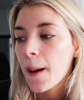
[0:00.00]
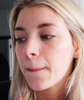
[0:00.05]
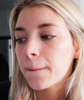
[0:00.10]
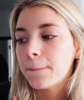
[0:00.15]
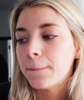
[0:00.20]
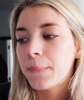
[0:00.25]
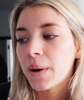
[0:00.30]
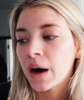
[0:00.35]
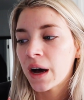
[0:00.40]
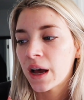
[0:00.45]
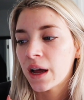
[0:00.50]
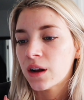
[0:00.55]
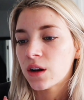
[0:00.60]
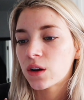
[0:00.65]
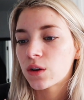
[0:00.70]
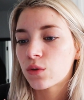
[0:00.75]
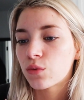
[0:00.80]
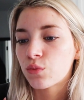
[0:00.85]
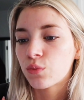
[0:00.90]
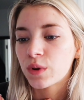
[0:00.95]
but
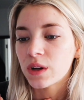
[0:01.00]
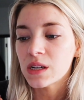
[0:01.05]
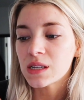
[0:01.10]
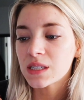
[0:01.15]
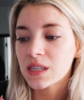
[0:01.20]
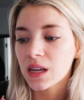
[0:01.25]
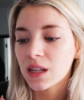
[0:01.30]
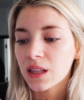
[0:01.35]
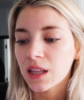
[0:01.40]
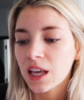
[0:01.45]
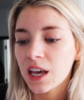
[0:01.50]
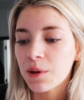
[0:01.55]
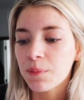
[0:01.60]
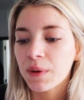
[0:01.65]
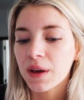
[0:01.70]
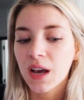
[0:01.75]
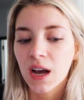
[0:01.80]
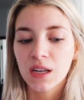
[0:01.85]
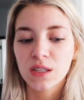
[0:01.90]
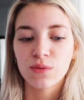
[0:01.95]
recently
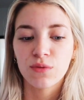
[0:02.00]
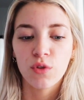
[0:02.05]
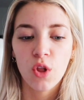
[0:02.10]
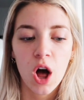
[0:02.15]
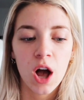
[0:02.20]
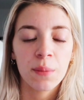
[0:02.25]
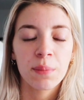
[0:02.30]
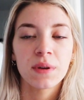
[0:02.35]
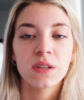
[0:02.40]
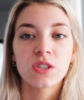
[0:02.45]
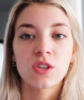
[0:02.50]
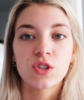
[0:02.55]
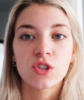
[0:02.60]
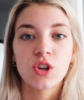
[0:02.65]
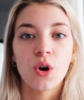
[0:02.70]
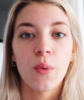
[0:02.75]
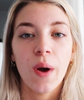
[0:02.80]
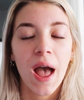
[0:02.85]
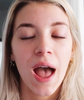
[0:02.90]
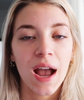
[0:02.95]
because Vlogmas is
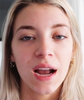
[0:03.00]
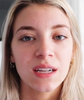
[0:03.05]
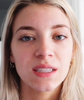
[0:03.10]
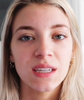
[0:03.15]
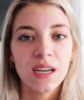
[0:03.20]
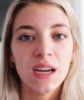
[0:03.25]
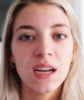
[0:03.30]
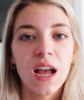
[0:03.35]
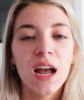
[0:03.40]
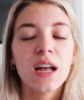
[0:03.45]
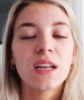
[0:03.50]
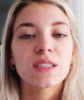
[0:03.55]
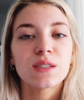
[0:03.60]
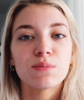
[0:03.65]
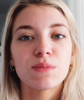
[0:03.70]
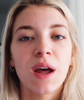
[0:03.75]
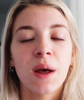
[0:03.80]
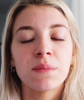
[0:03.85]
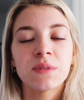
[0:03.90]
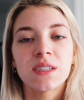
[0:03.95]
so hectic,
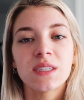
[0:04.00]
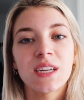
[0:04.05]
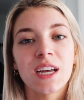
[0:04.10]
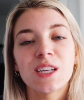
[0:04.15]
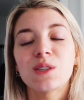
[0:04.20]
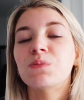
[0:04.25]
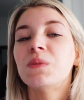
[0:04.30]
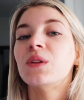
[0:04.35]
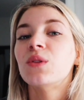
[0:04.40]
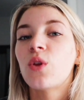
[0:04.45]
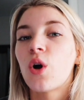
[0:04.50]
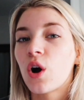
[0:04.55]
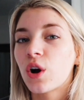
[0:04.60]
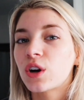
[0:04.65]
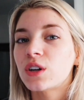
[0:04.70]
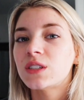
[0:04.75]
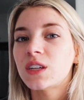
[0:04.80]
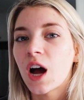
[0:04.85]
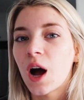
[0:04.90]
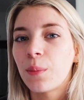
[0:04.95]
sometimes it takes me
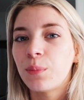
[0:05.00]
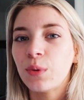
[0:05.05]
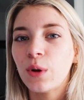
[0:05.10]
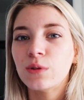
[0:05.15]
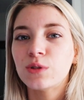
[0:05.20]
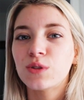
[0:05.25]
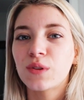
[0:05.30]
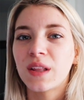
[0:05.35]
longer to upload.